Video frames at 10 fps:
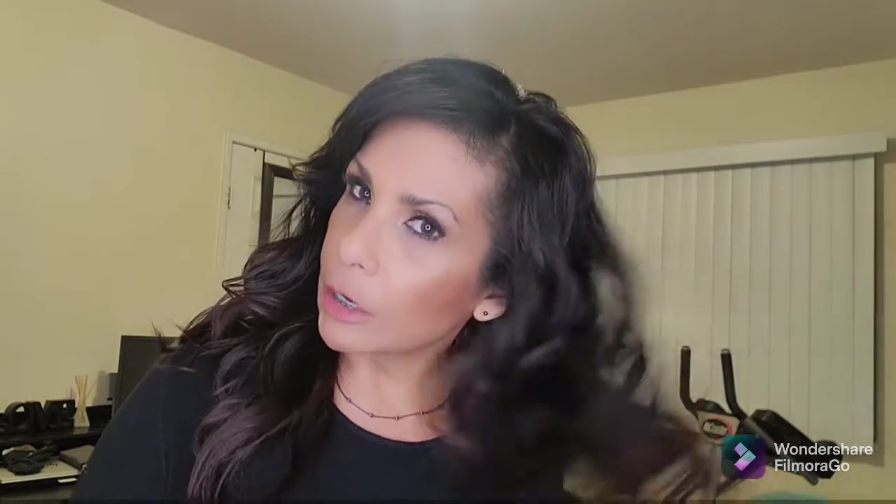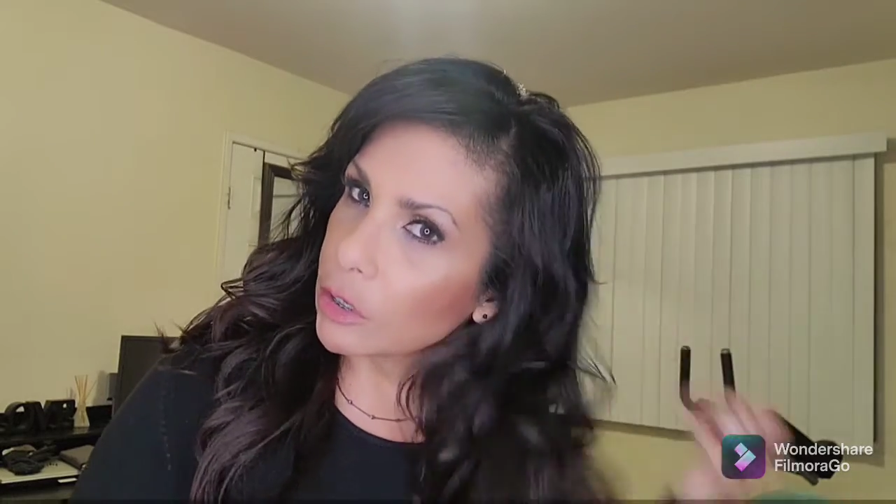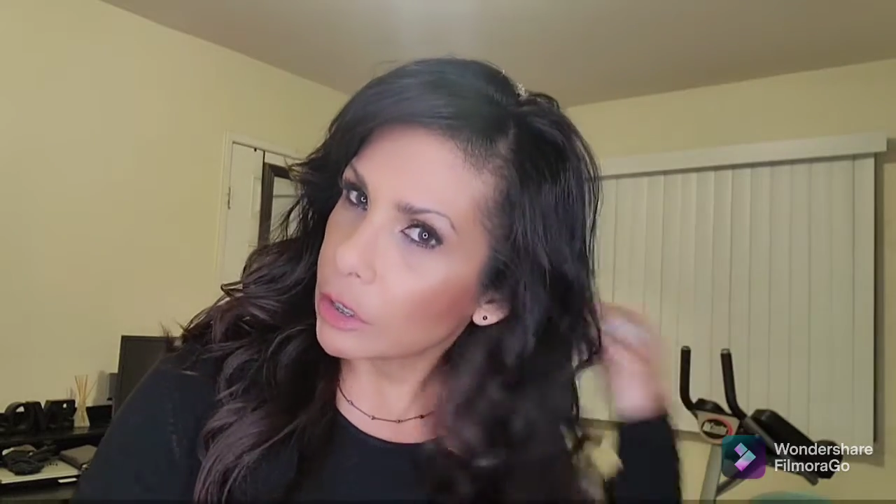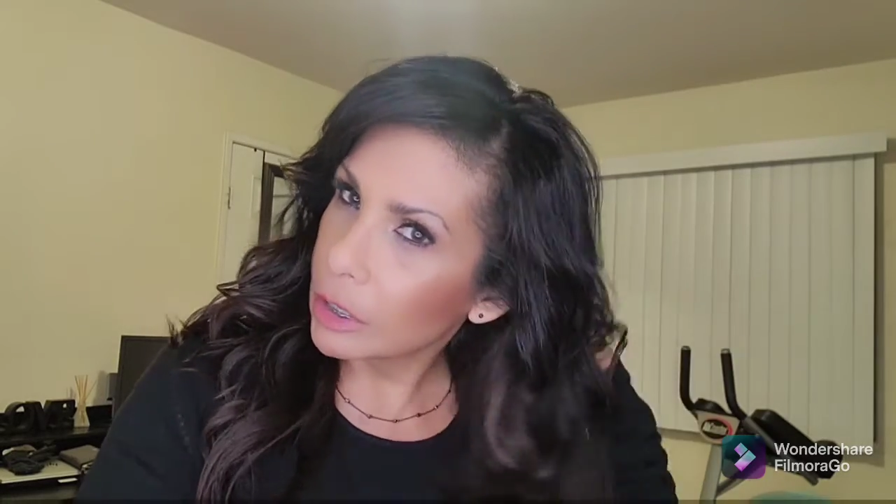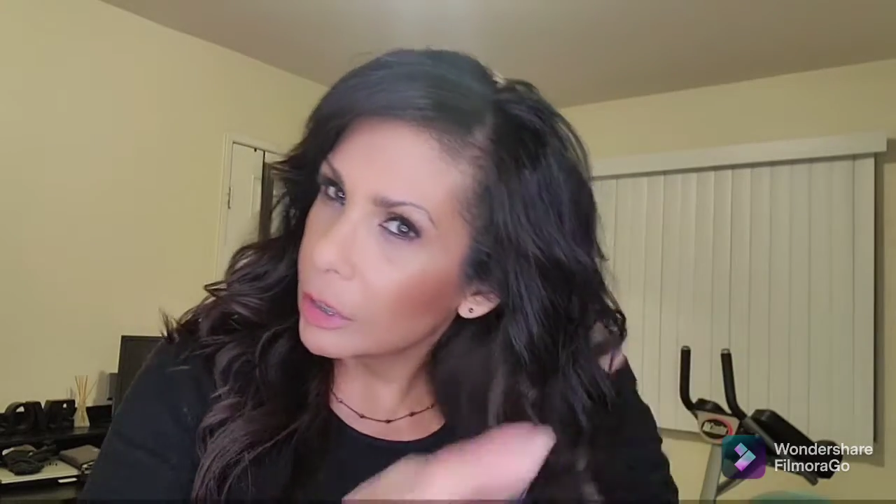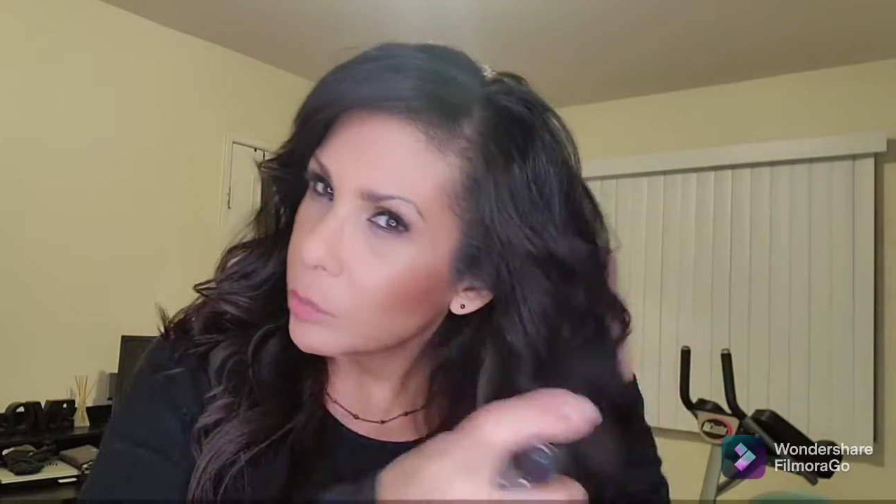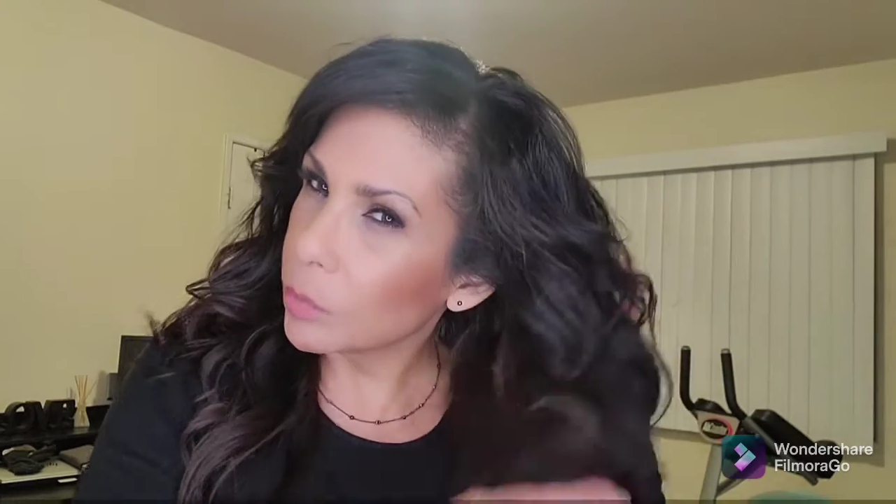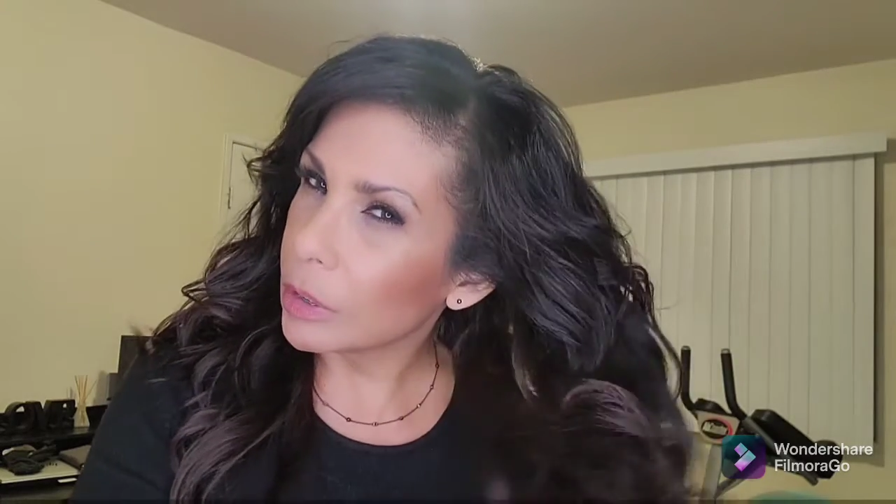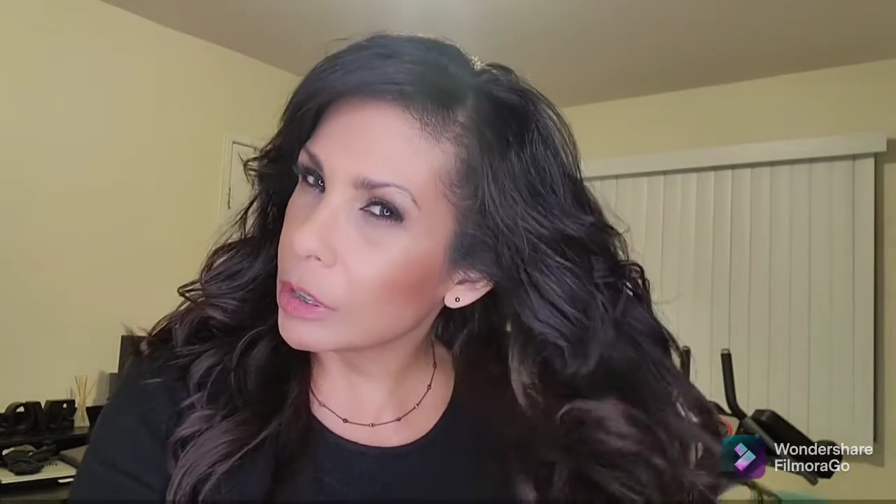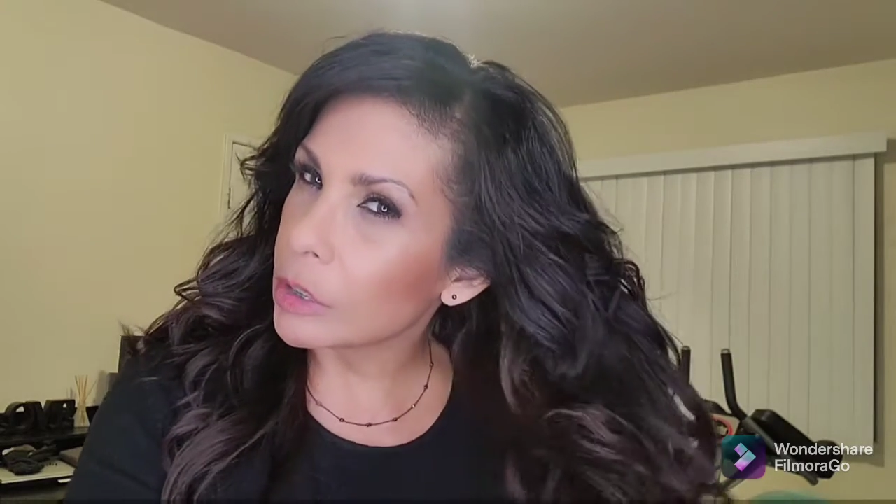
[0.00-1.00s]
actually
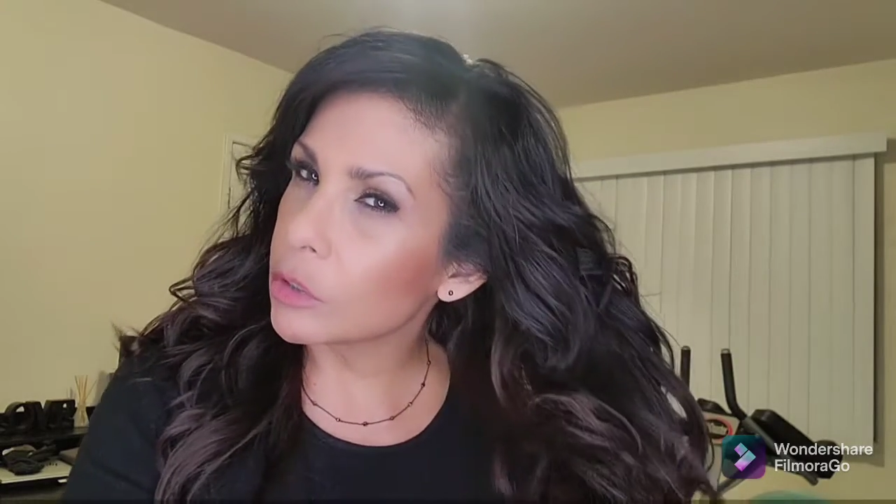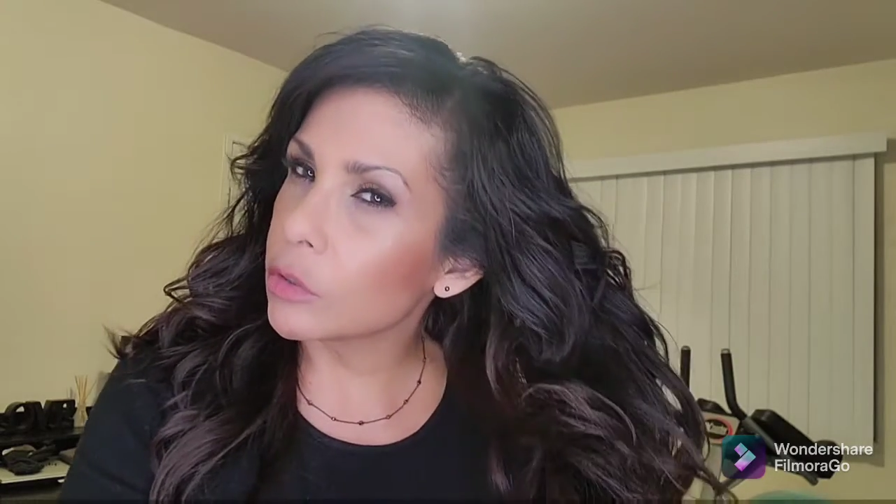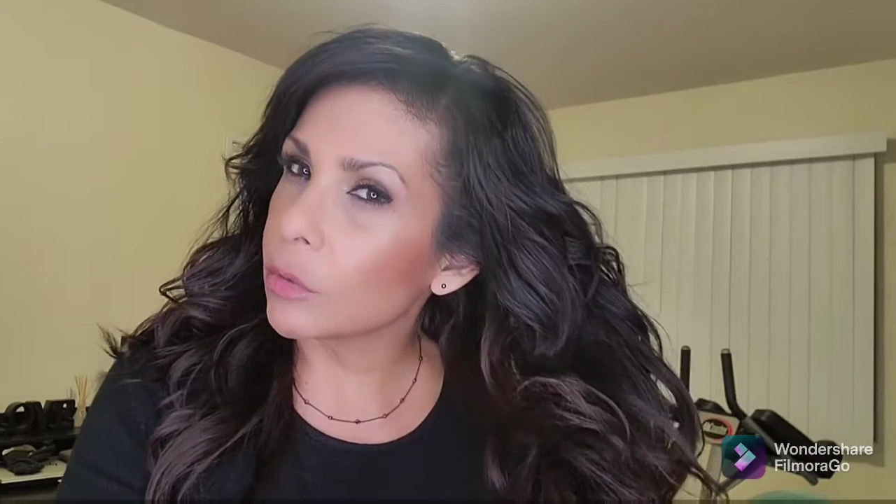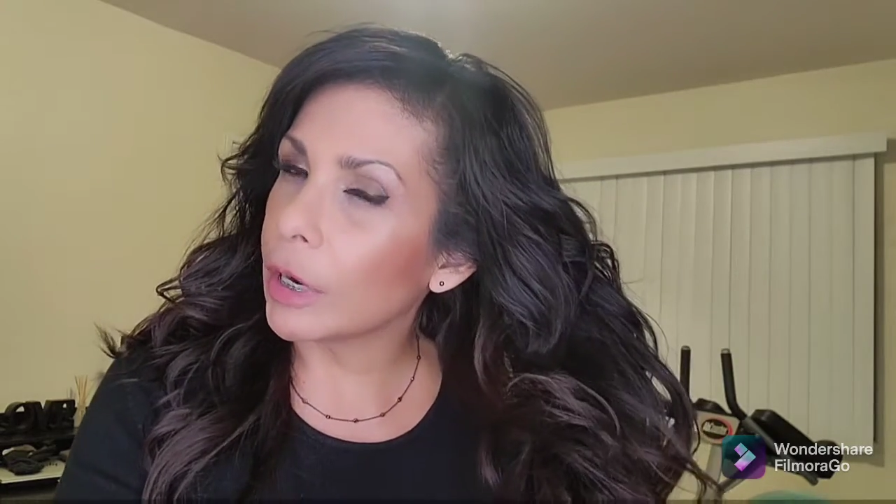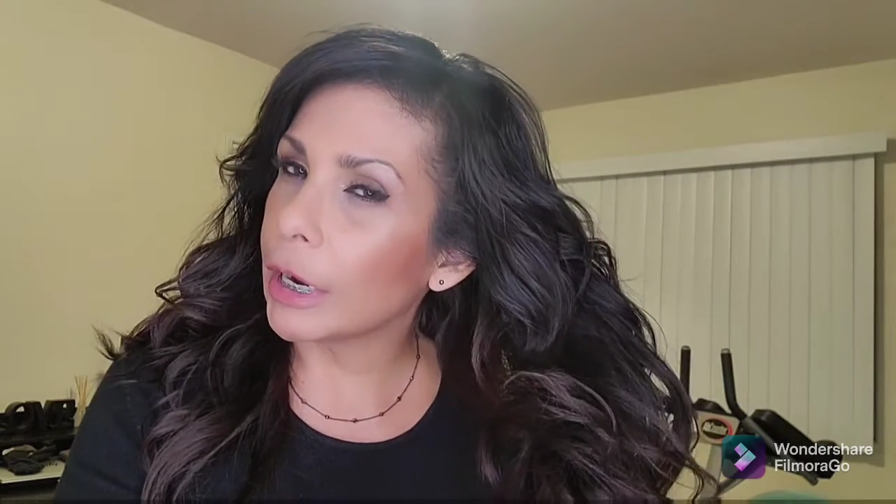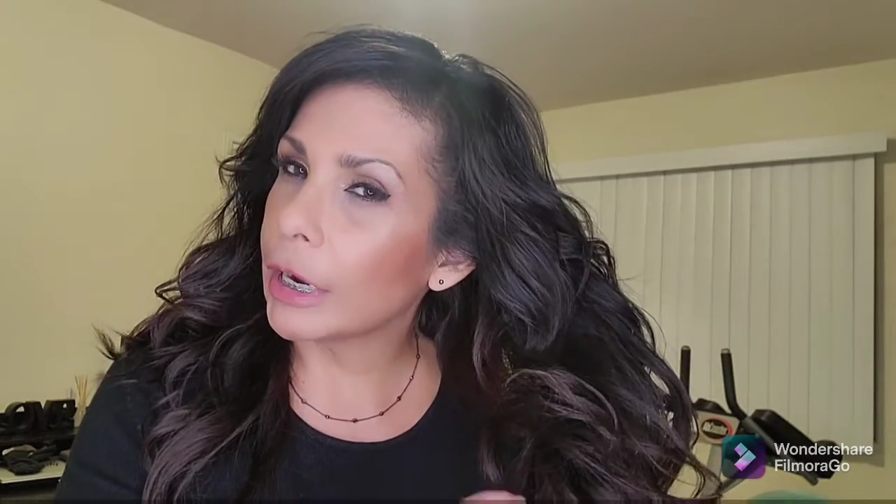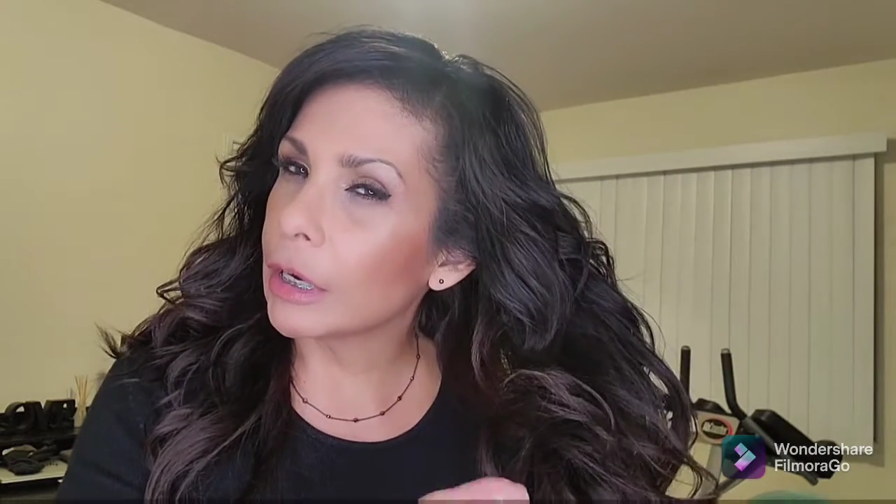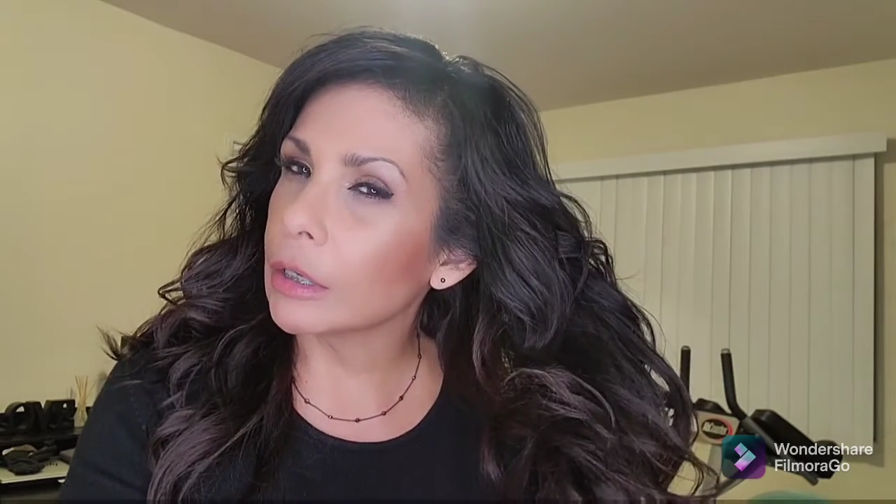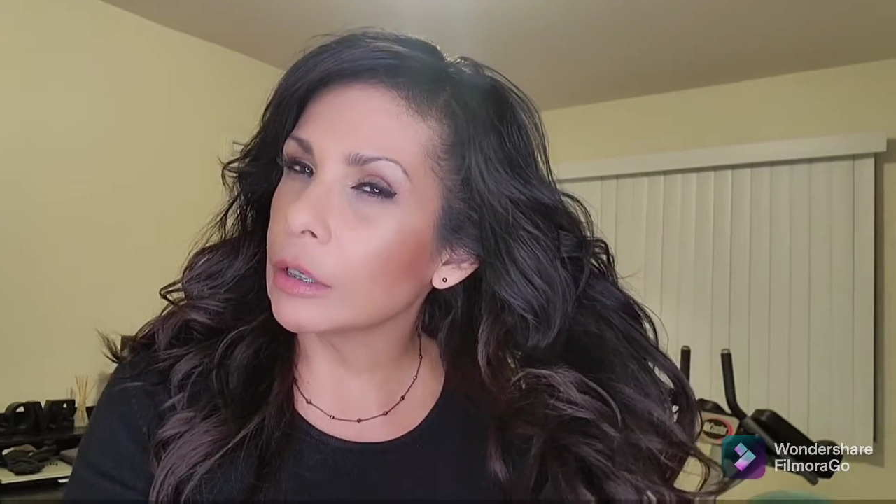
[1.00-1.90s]
when it's dry.